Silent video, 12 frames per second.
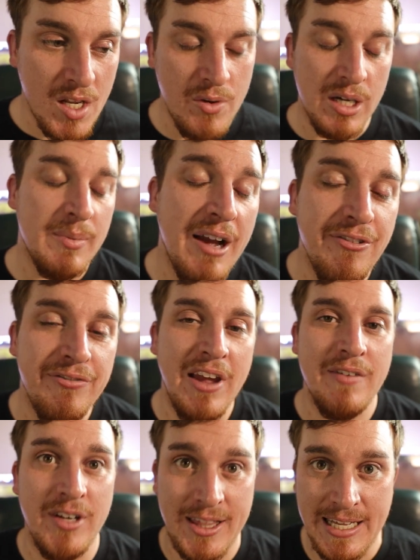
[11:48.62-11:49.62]
One of my
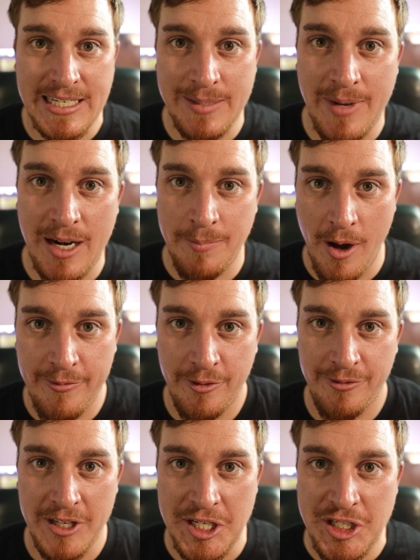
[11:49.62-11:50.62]
favorite things about a puffer
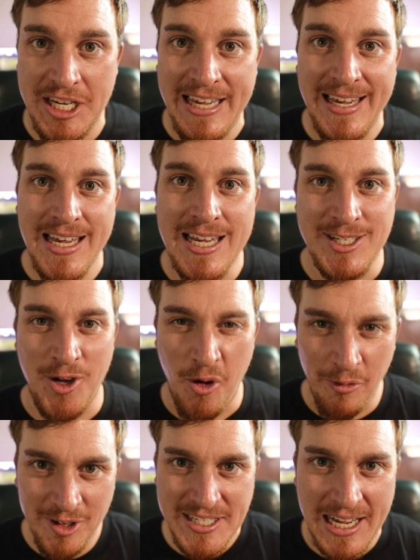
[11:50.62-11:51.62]
fish is
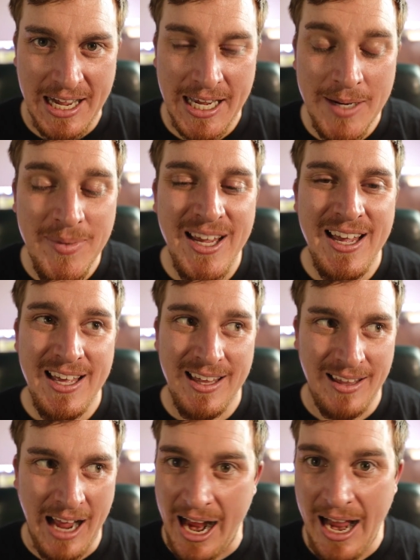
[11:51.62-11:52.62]
over time,
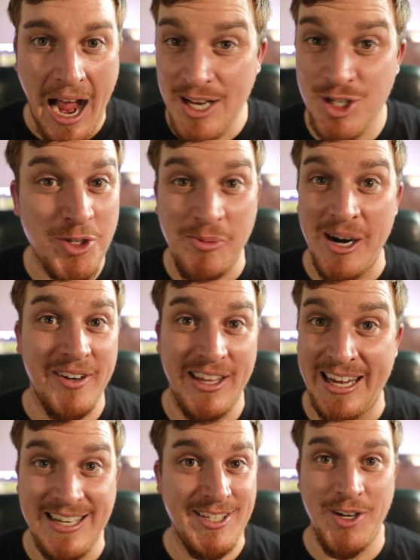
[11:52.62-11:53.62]
I swear
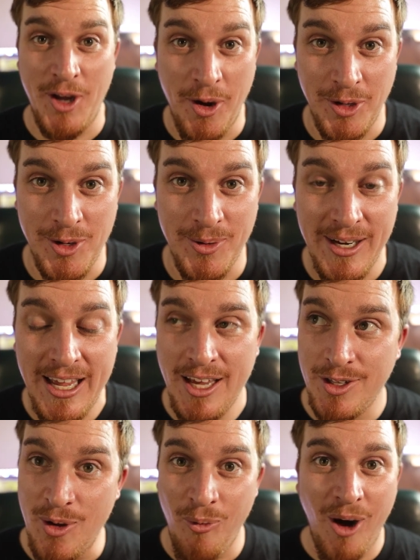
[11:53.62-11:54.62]
they get to know you.
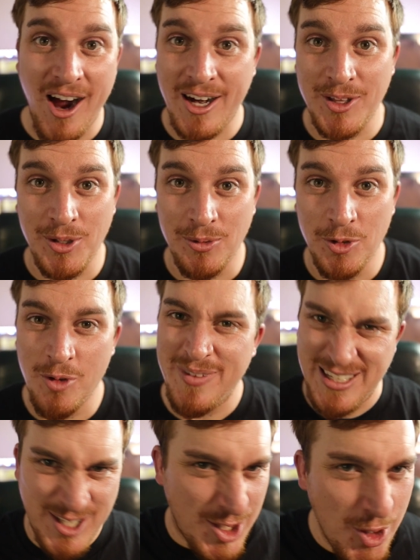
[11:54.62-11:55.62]
You walk in the room,
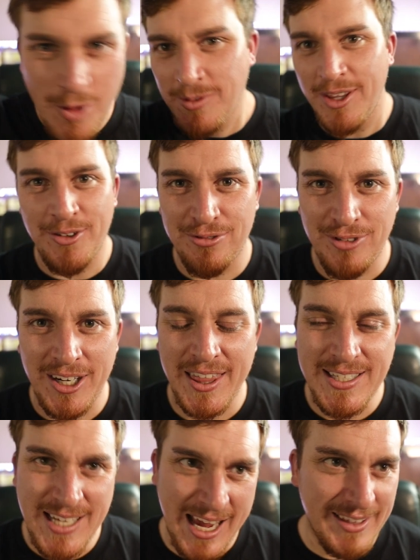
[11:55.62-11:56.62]
they zoom to the front of
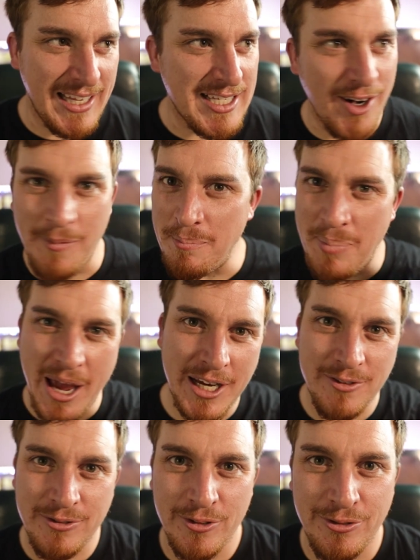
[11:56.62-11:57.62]
the tank, they start
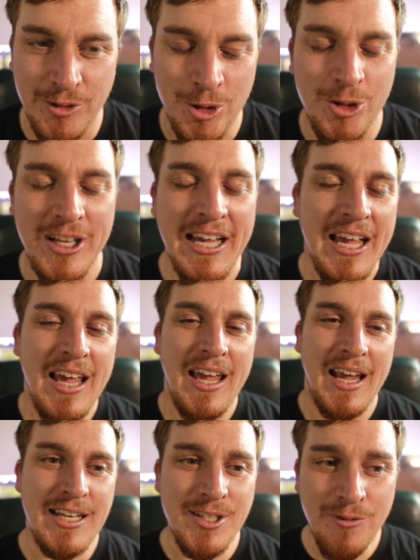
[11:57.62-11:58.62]
begging for food.
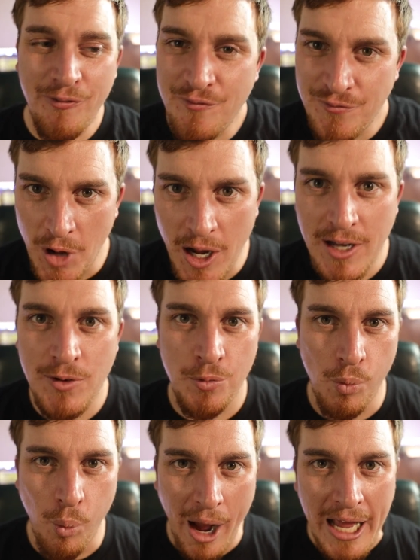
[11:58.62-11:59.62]
It's a fun
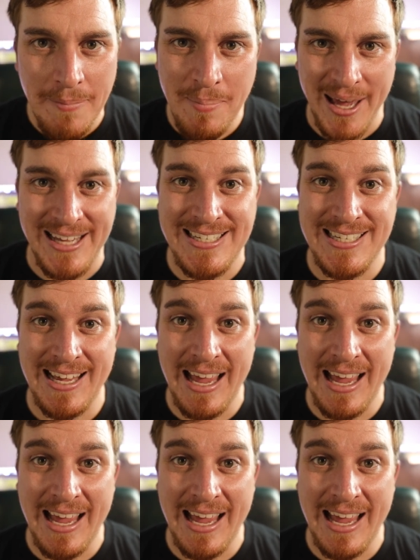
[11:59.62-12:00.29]
wet pet to